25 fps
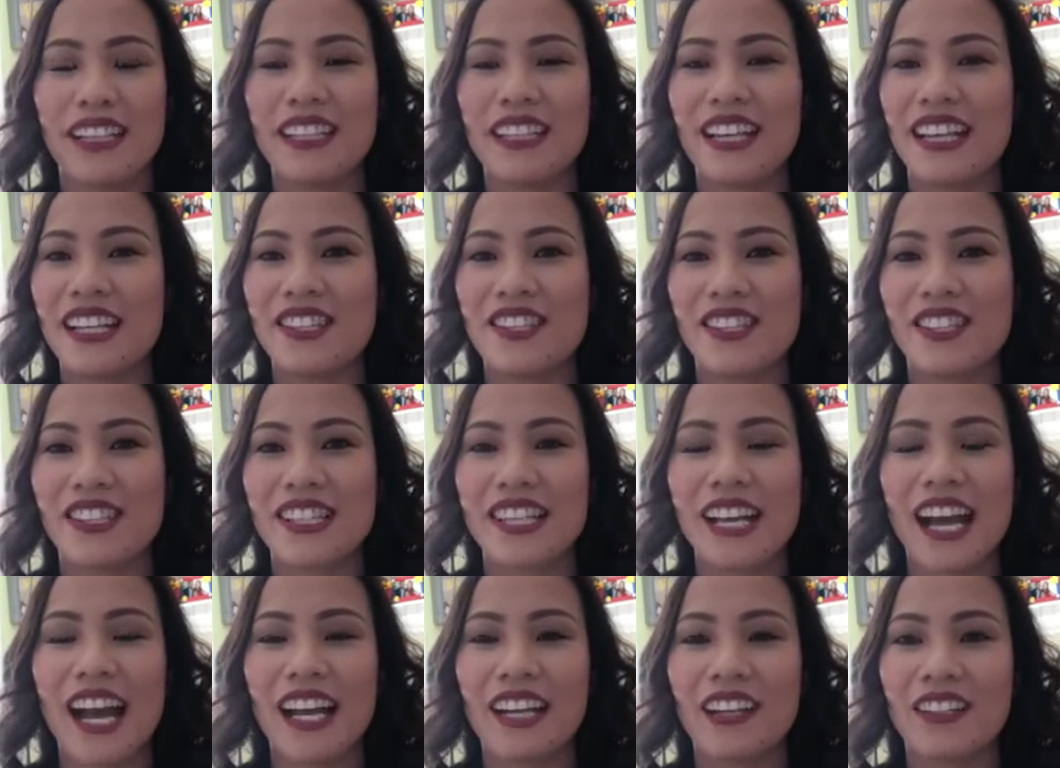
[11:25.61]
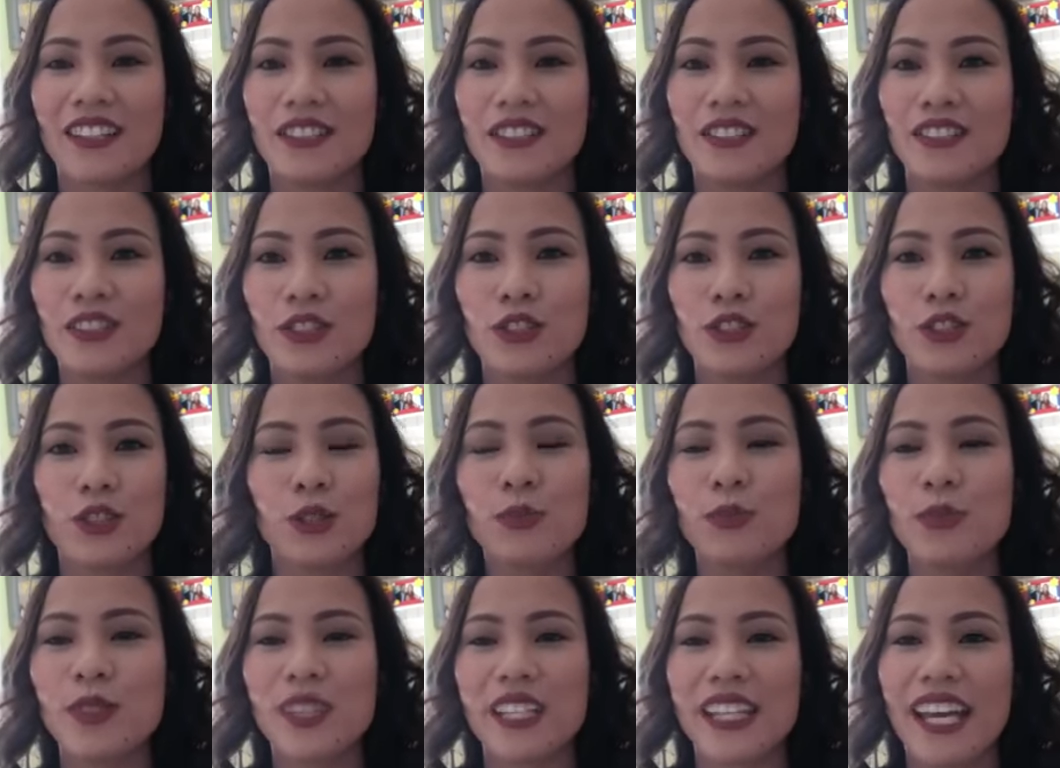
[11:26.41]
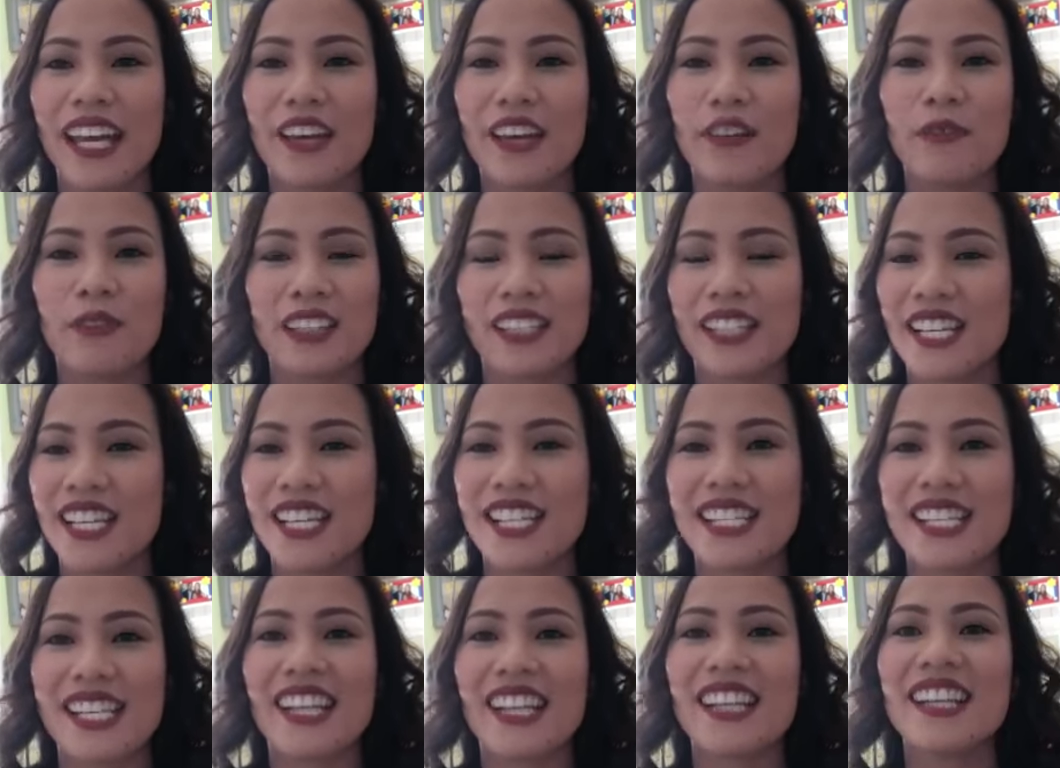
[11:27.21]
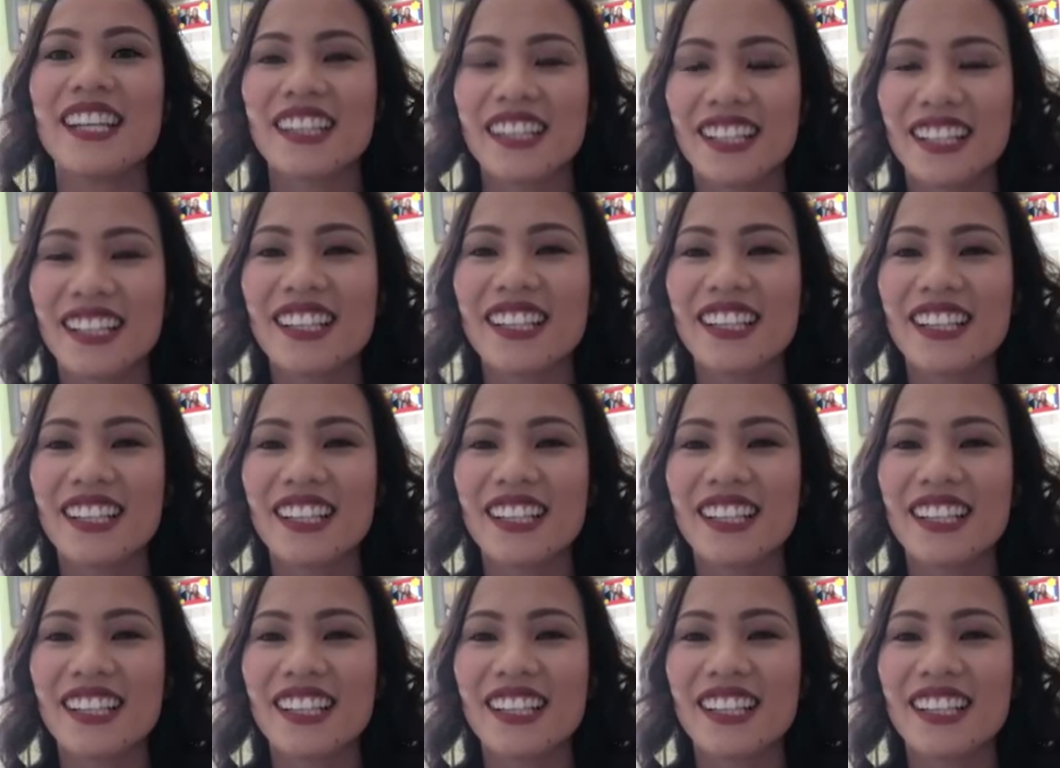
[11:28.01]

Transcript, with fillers: And I just kind of duplicate what they did.